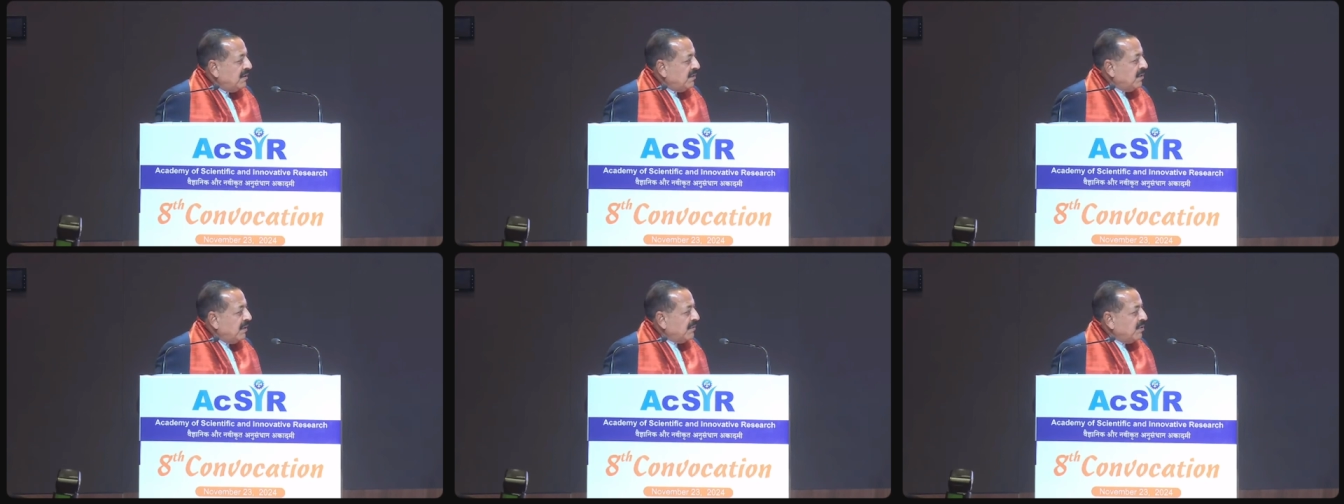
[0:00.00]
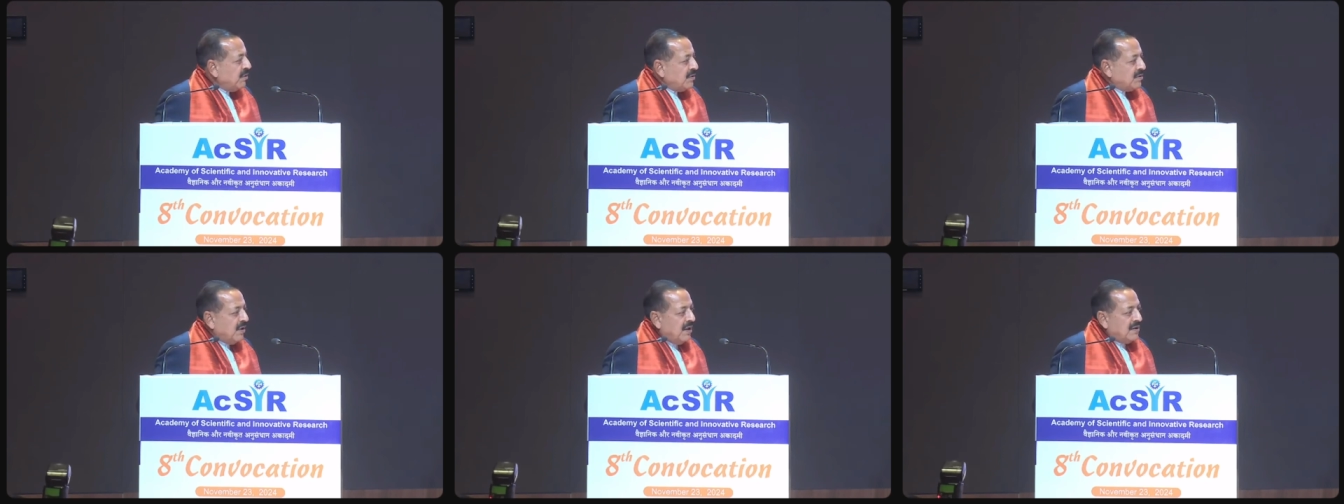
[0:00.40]
You have
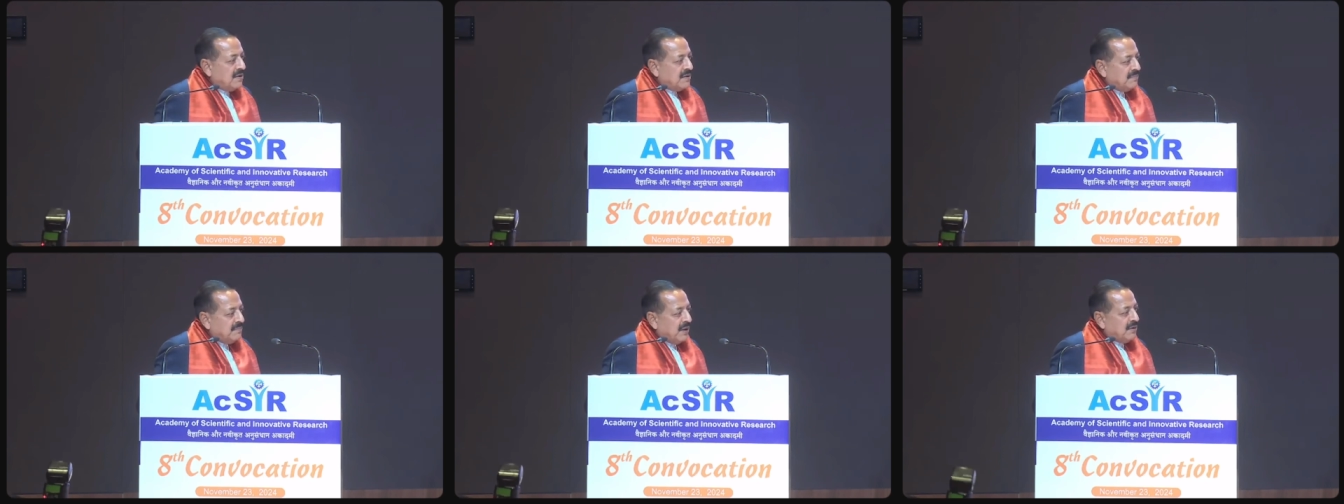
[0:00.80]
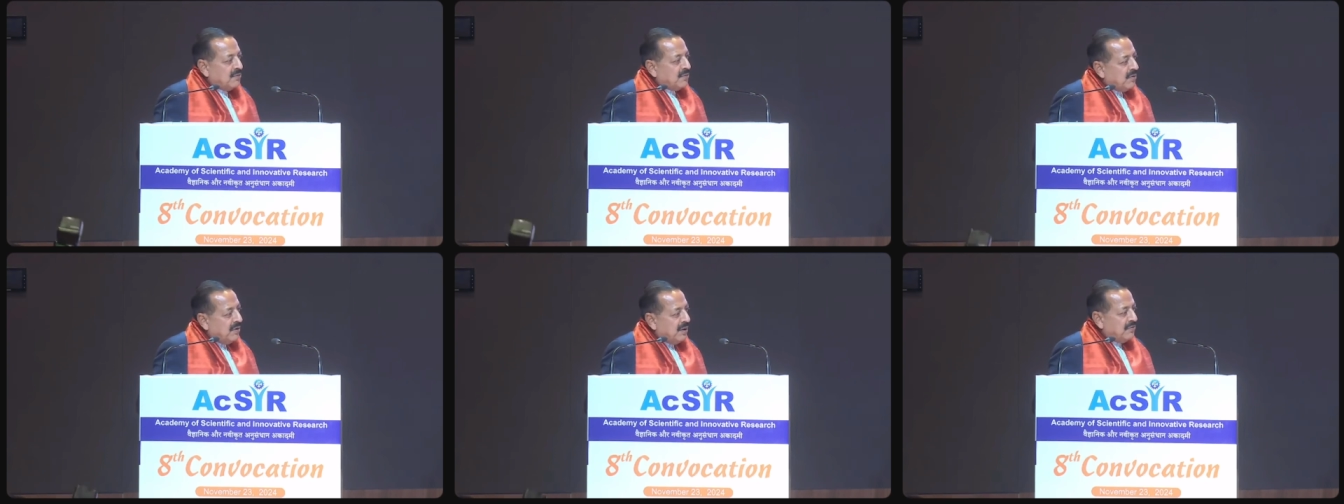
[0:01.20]
no choice but
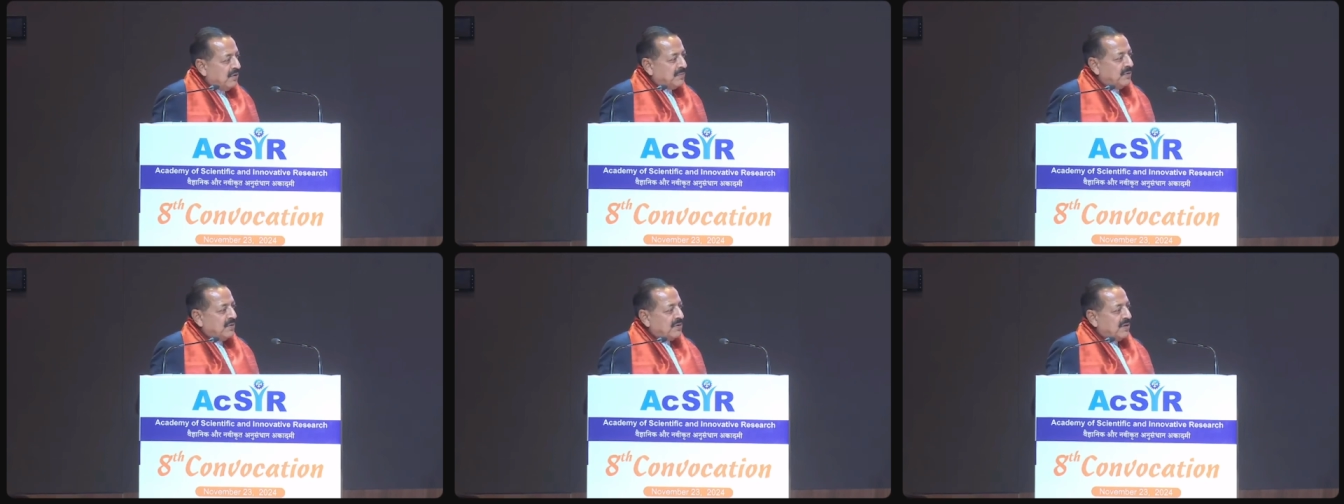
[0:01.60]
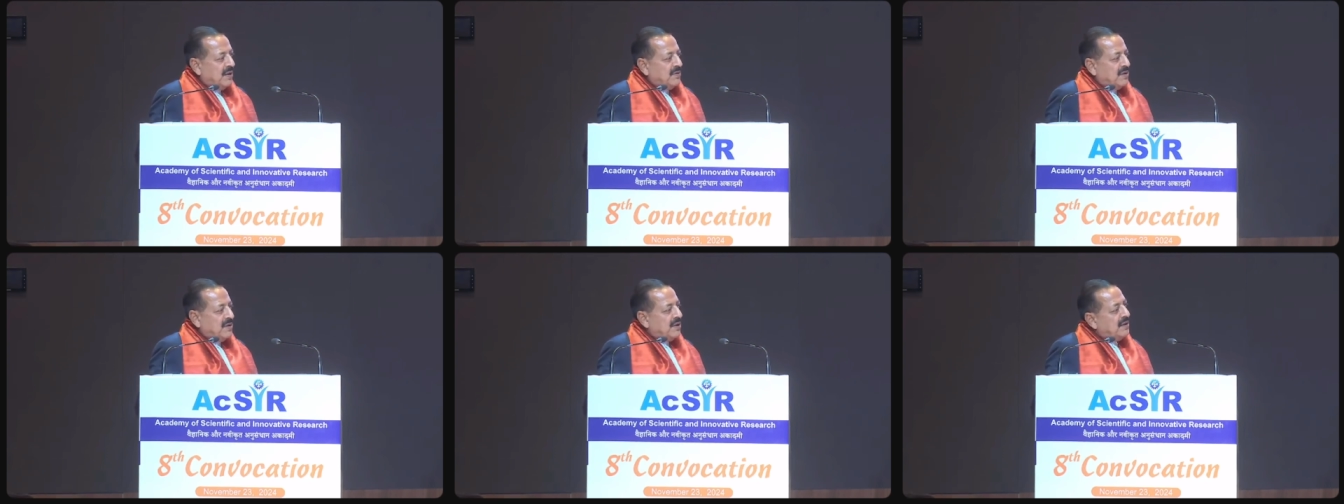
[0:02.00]
to go in for
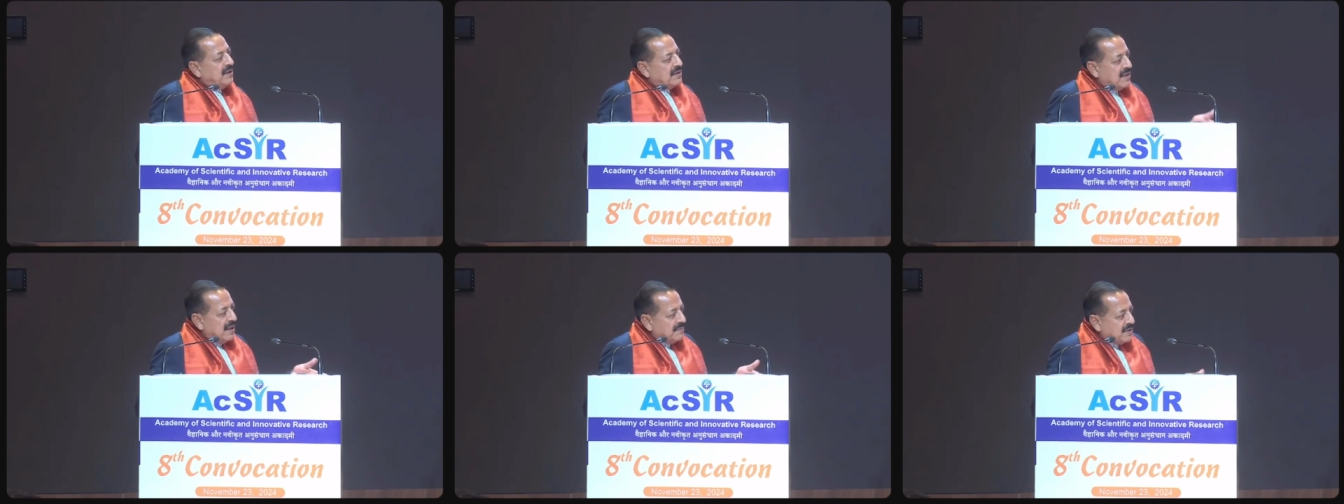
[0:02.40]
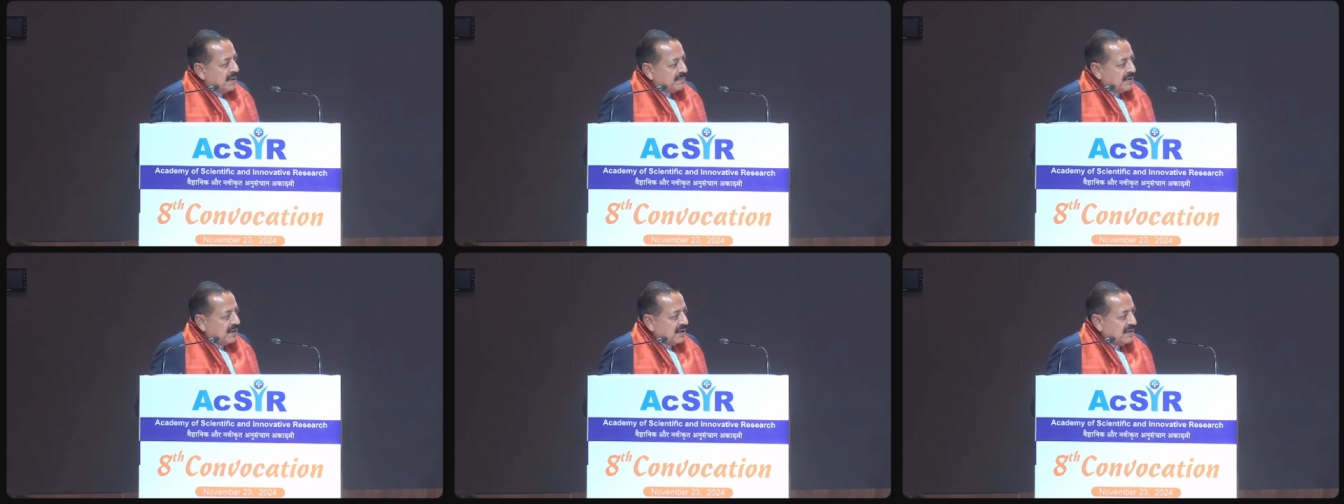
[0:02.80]
post-graduation in the same
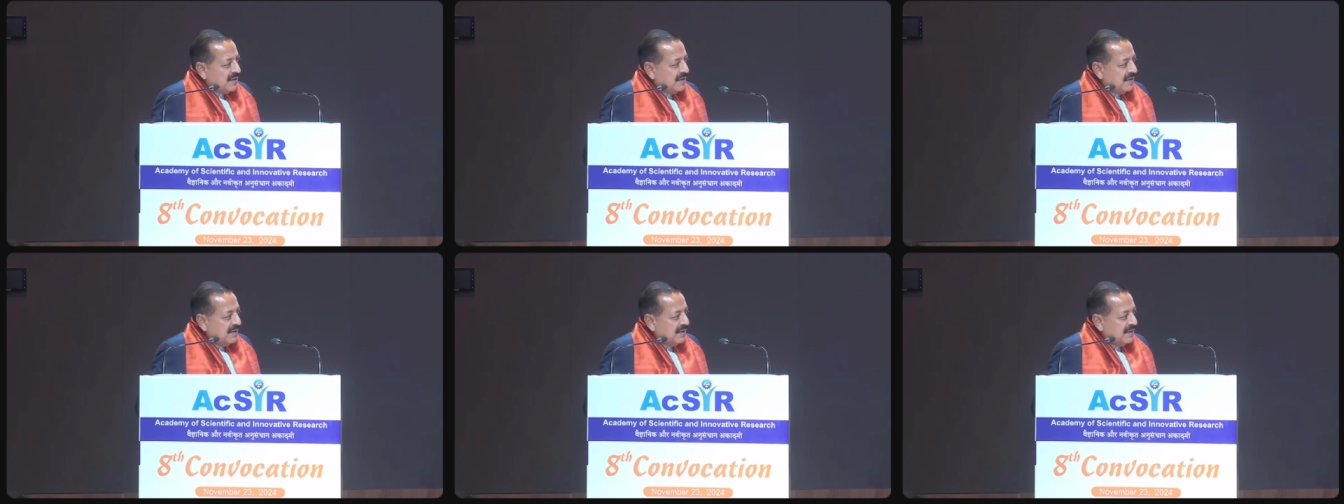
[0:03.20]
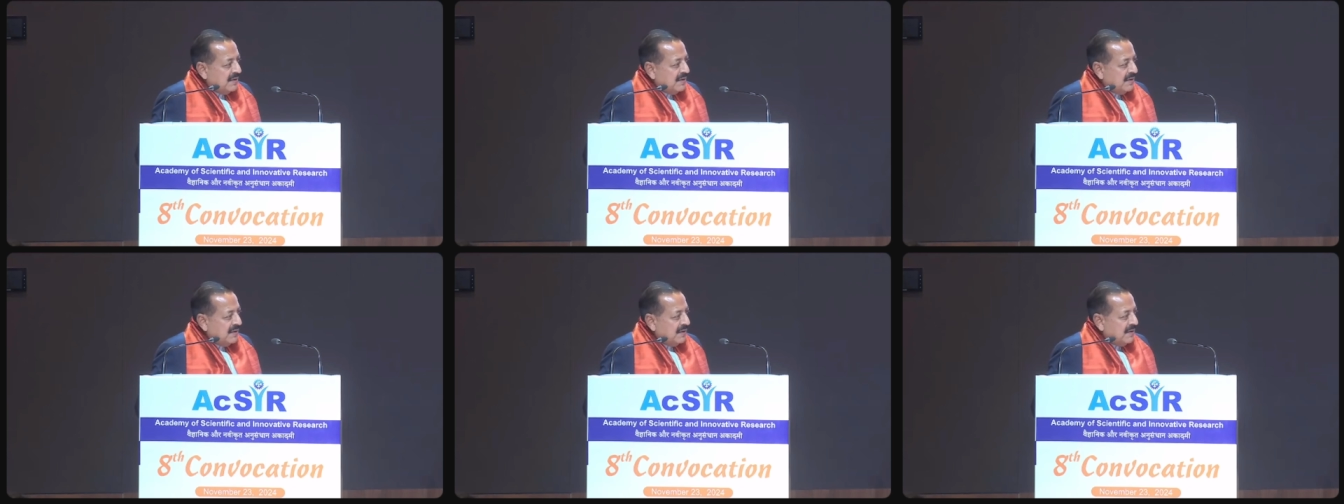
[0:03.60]
subject.
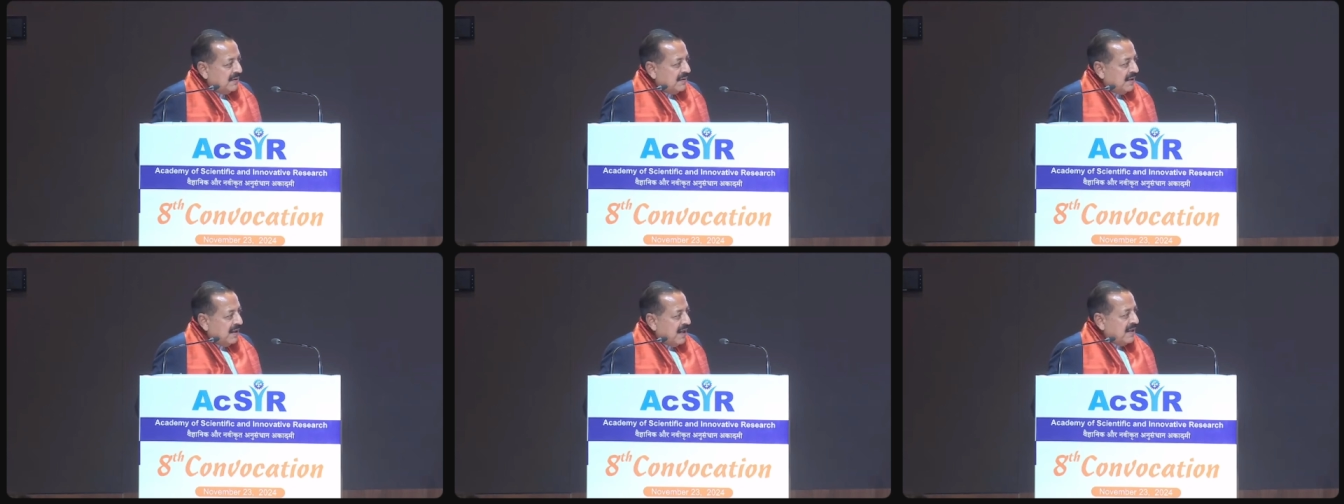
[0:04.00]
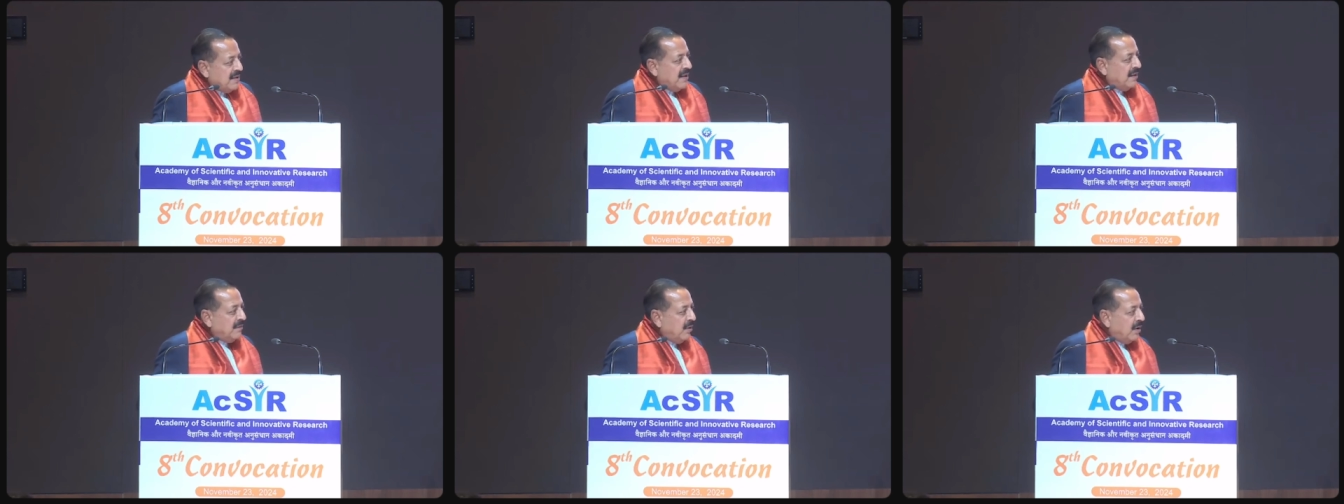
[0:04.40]

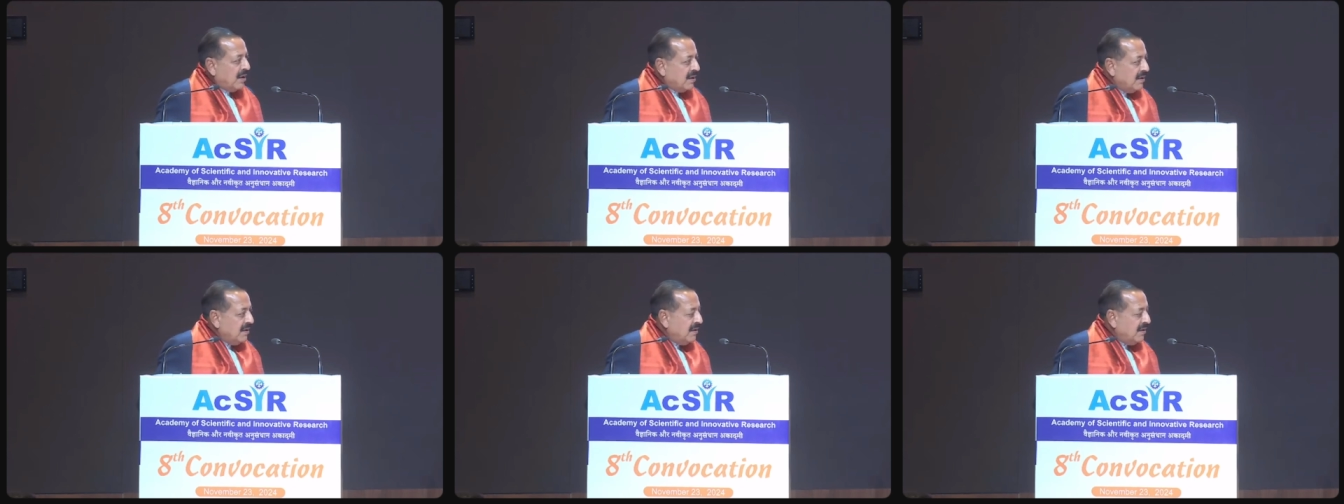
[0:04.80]
And then what?